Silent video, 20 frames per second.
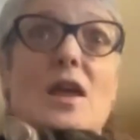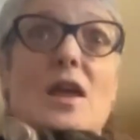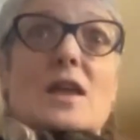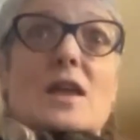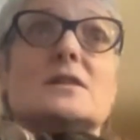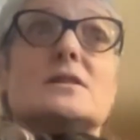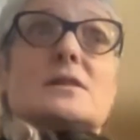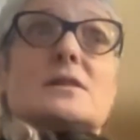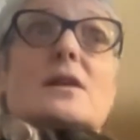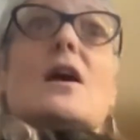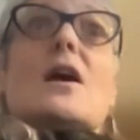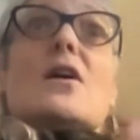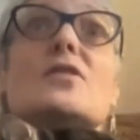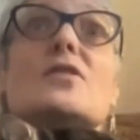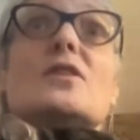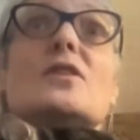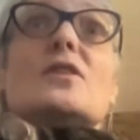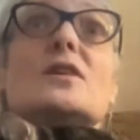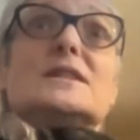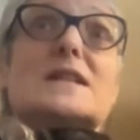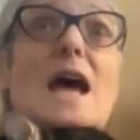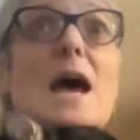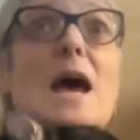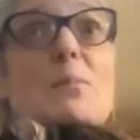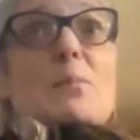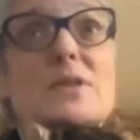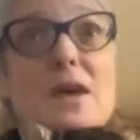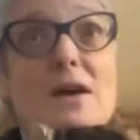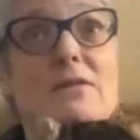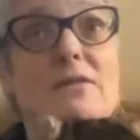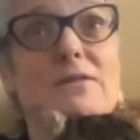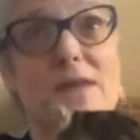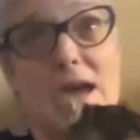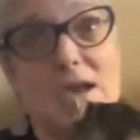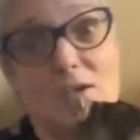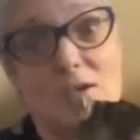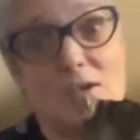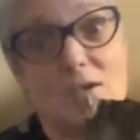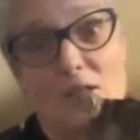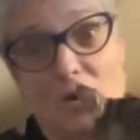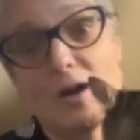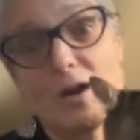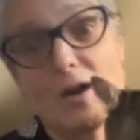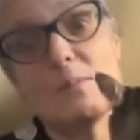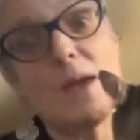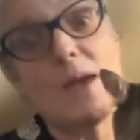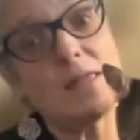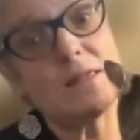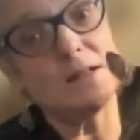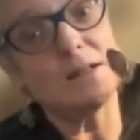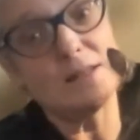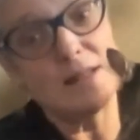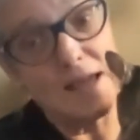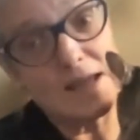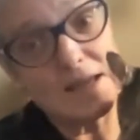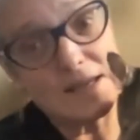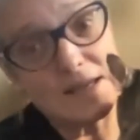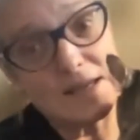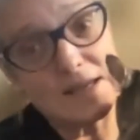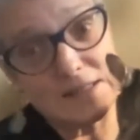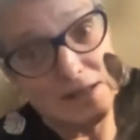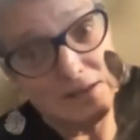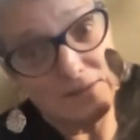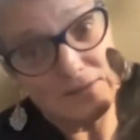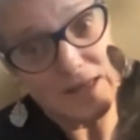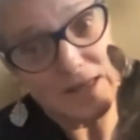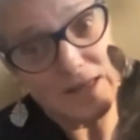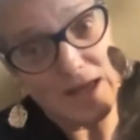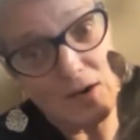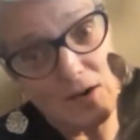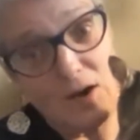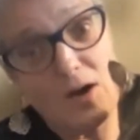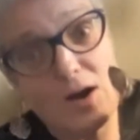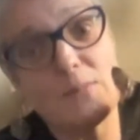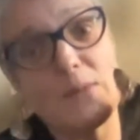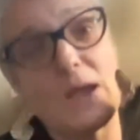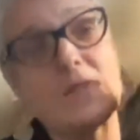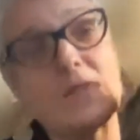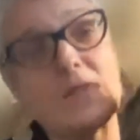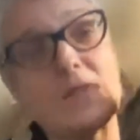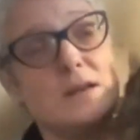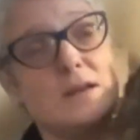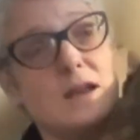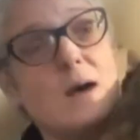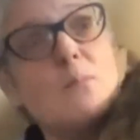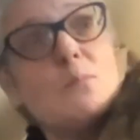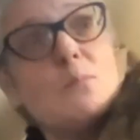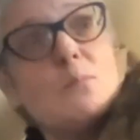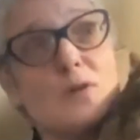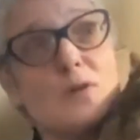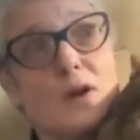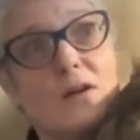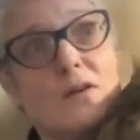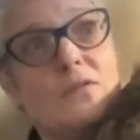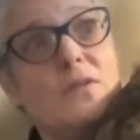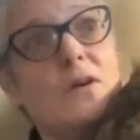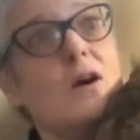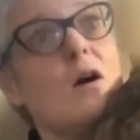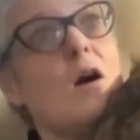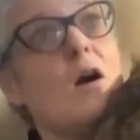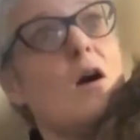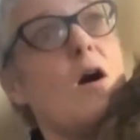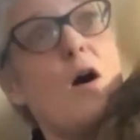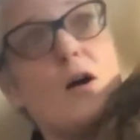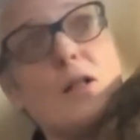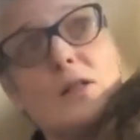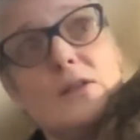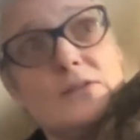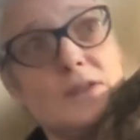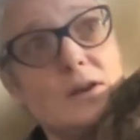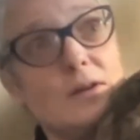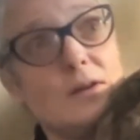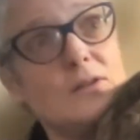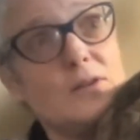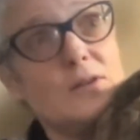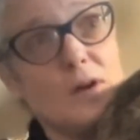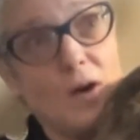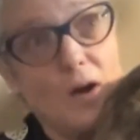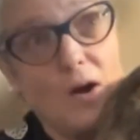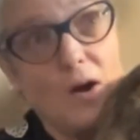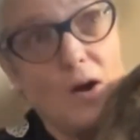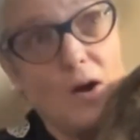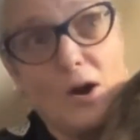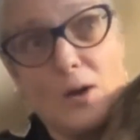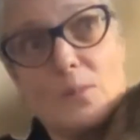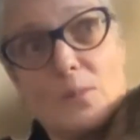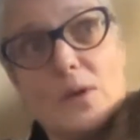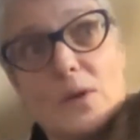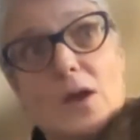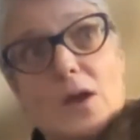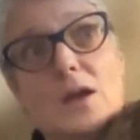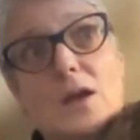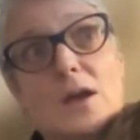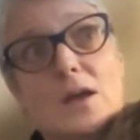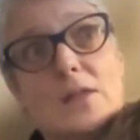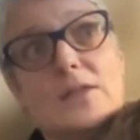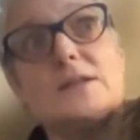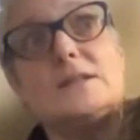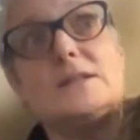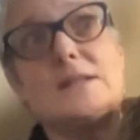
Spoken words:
it's the depth of that harm and the legacy of that harm and the number of all of the harm, the